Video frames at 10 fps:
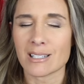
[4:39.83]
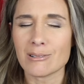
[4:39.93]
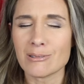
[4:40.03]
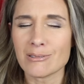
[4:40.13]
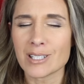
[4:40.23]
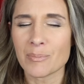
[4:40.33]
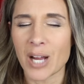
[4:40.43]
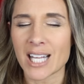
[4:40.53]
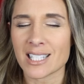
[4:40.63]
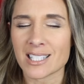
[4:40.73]
Oh, the
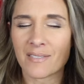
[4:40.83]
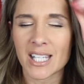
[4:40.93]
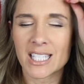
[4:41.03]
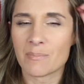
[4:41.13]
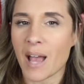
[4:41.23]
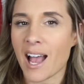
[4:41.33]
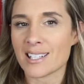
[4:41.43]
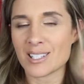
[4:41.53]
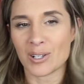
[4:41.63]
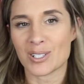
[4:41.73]
prices of these
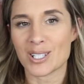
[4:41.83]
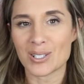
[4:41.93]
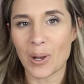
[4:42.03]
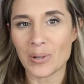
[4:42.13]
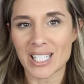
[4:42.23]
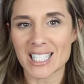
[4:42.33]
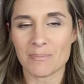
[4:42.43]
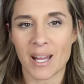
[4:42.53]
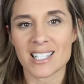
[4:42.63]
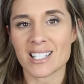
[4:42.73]
bags are so
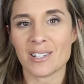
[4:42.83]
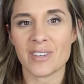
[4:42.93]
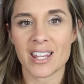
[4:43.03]
expensive.